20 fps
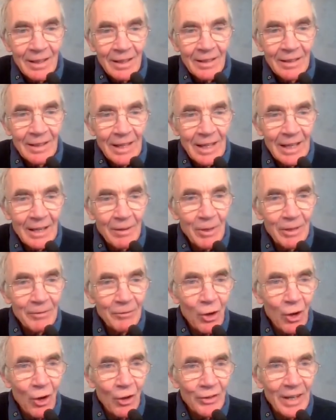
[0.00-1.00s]
And here we've
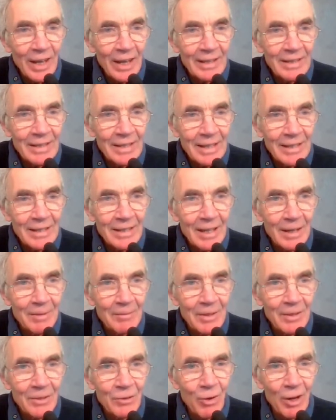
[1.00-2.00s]
got a
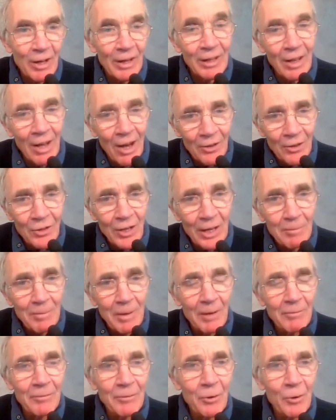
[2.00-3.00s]
system. It's quite a large heat
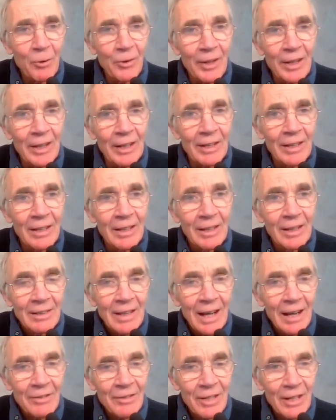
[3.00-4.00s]
pump for the
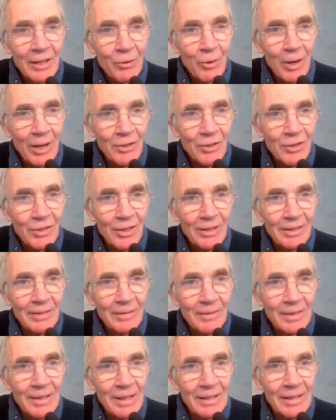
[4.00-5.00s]
house in
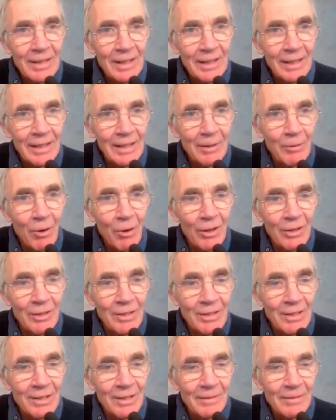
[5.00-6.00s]
question, 16
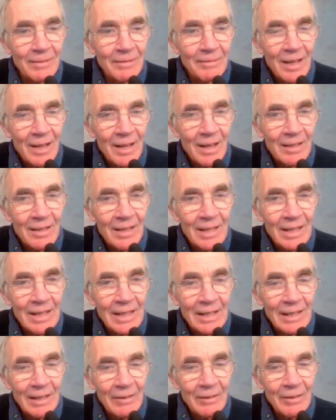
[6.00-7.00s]
kilowatts. And it,
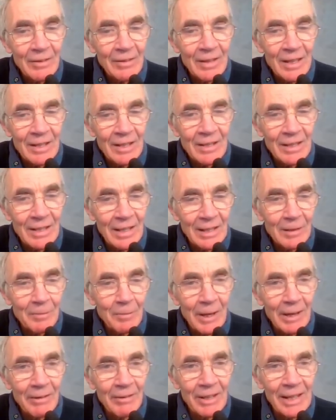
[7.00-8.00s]
this little
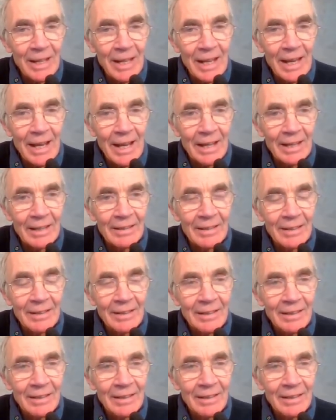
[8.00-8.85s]
period here,